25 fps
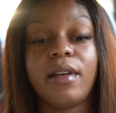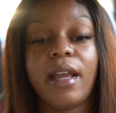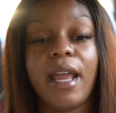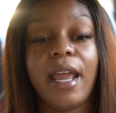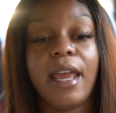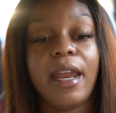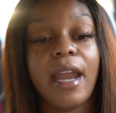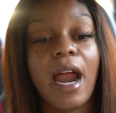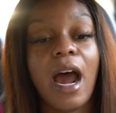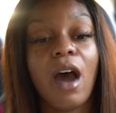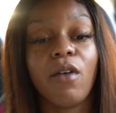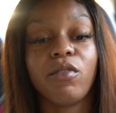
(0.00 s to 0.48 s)

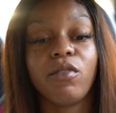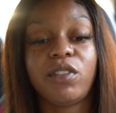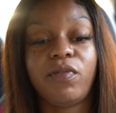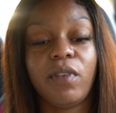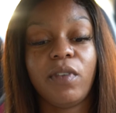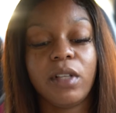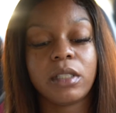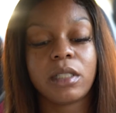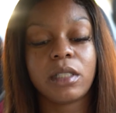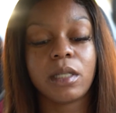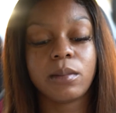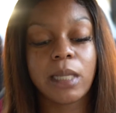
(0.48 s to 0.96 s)
And I was
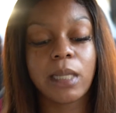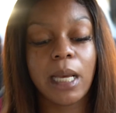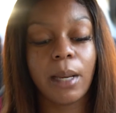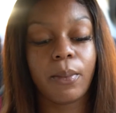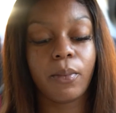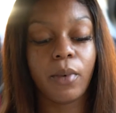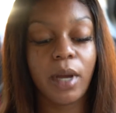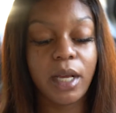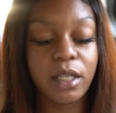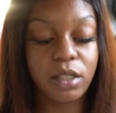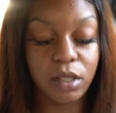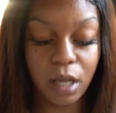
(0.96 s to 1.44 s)
feeling some type
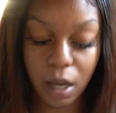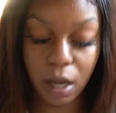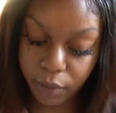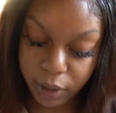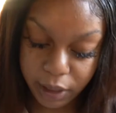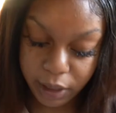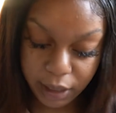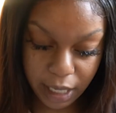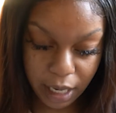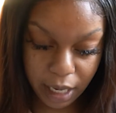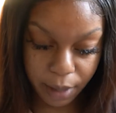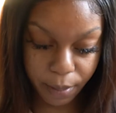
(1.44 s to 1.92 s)
of way, so I
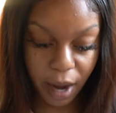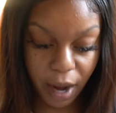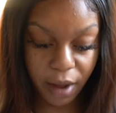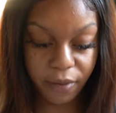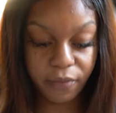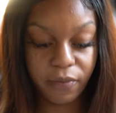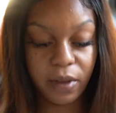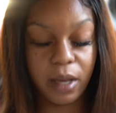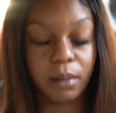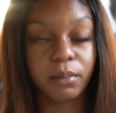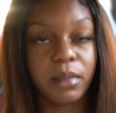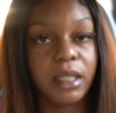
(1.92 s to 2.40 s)
was sending my
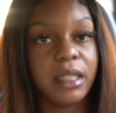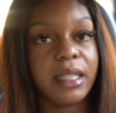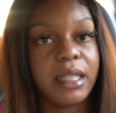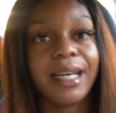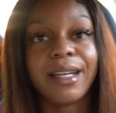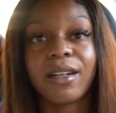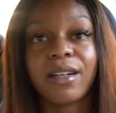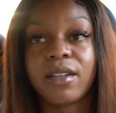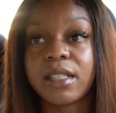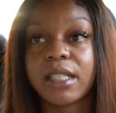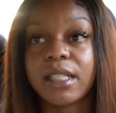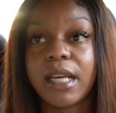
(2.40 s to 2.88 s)
family
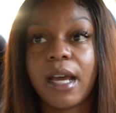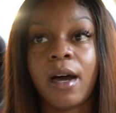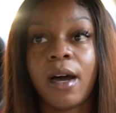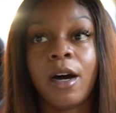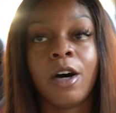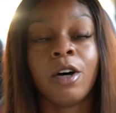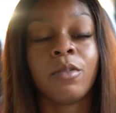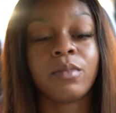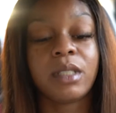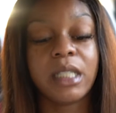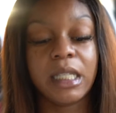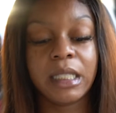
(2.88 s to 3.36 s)
letters at
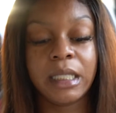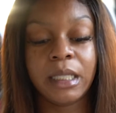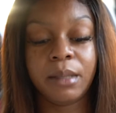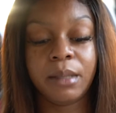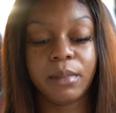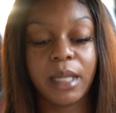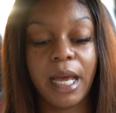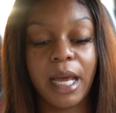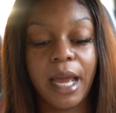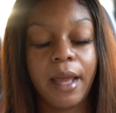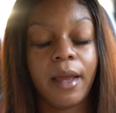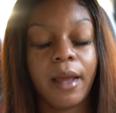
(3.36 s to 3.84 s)
home telling
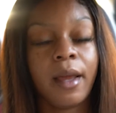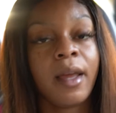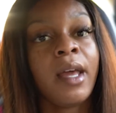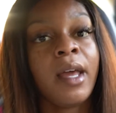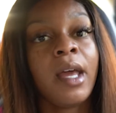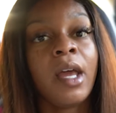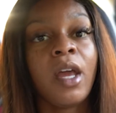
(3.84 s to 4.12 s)
them like,